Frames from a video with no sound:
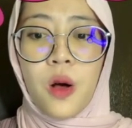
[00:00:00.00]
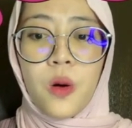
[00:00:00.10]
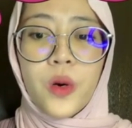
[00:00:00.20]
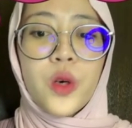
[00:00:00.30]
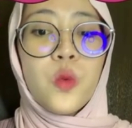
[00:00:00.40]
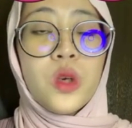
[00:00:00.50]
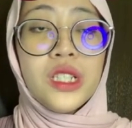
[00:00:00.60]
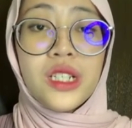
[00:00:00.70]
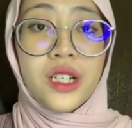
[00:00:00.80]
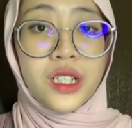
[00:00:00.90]
or
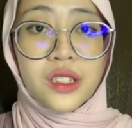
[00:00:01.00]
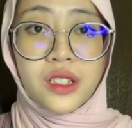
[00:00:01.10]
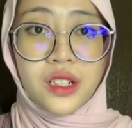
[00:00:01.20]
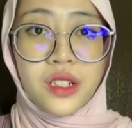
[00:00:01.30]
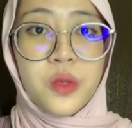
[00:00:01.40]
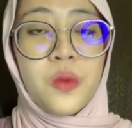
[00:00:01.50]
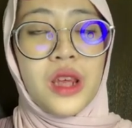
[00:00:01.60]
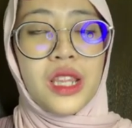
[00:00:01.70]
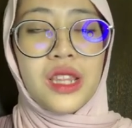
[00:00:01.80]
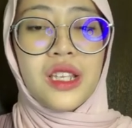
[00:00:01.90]
one character
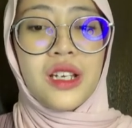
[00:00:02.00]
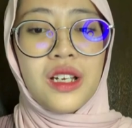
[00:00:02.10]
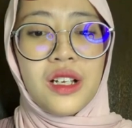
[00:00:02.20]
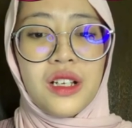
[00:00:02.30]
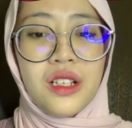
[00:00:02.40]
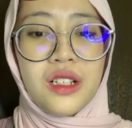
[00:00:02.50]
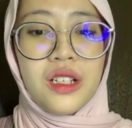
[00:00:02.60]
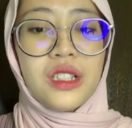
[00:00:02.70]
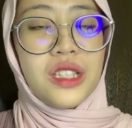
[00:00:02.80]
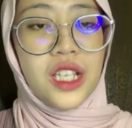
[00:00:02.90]
with
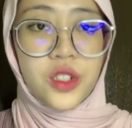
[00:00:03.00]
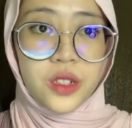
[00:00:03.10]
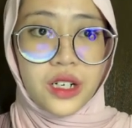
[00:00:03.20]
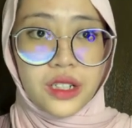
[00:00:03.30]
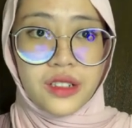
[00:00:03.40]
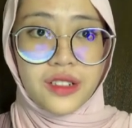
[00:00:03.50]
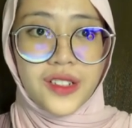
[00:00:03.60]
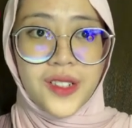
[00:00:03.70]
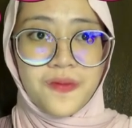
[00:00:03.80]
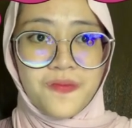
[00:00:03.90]
another character.
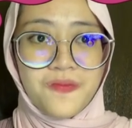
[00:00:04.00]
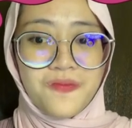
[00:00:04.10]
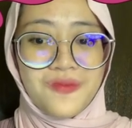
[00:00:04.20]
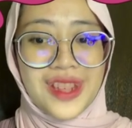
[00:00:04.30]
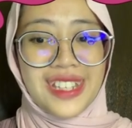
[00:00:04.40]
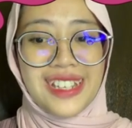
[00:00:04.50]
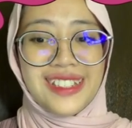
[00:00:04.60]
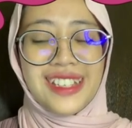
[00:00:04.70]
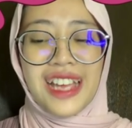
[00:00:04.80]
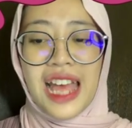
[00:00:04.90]
Like
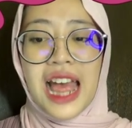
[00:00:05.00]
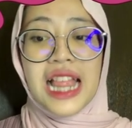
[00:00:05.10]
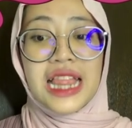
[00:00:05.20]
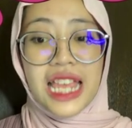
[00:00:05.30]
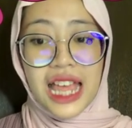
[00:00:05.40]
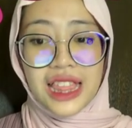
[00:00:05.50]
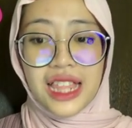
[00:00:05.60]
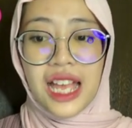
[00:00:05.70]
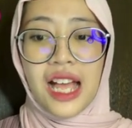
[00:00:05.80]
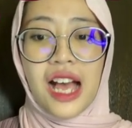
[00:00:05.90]
that. Then
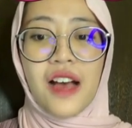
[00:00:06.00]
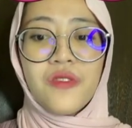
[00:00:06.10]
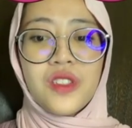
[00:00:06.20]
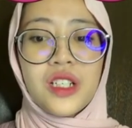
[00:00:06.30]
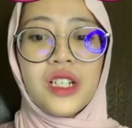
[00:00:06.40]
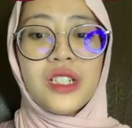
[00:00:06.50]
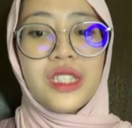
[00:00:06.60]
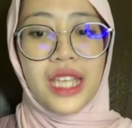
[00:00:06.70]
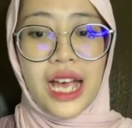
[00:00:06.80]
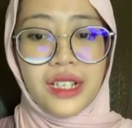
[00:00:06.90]
after
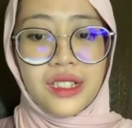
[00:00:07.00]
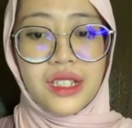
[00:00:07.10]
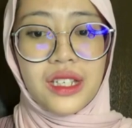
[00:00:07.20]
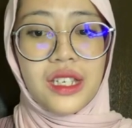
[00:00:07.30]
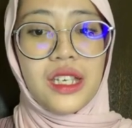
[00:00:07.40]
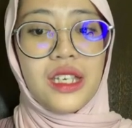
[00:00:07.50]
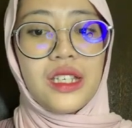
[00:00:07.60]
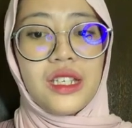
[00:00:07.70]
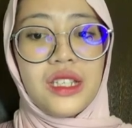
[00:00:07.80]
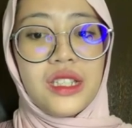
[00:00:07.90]
that,
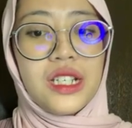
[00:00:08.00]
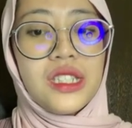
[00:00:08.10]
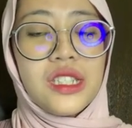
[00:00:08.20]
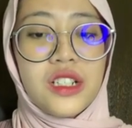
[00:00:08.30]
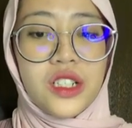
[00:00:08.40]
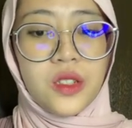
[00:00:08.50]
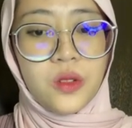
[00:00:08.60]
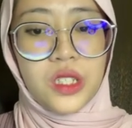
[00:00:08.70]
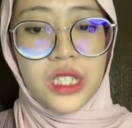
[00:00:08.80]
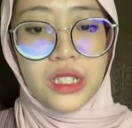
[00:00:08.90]
there is a
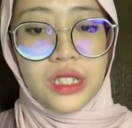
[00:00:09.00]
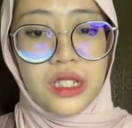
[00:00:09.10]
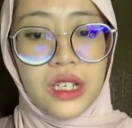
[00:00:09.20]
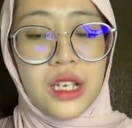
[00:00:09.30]
resolution.